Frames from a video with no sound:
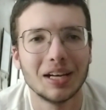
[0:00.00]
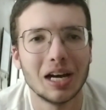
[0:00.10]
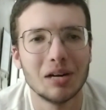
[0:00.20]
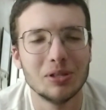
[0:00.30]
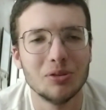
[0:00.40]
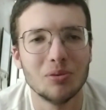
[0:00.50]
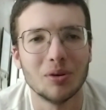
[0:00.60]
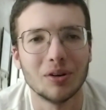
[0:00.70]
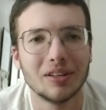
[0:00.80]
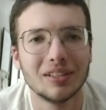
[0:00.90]
I will do
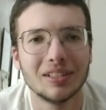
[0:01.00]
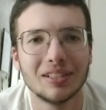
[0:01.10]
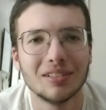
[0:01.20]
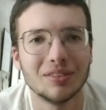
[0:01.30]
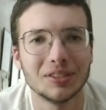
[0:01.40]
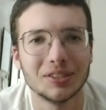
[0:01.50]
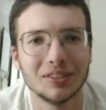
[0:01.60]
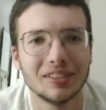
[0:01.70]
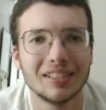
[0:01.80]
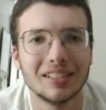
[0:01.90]
more for
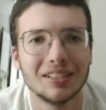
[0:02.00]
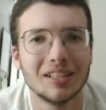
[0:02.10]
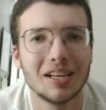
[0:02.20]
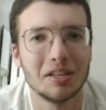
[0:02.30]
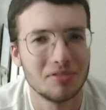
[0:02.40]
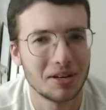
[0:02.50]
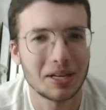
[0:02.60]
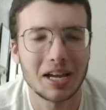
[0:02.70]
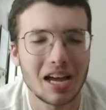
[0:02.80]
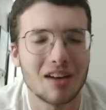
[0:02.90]
sure. In
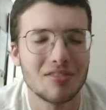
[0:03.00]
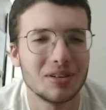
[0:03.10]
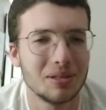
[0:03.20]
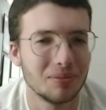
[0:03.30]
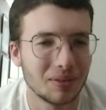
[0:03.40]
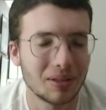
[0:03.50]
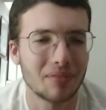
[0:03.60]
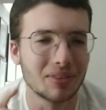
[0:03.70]
fact, I have in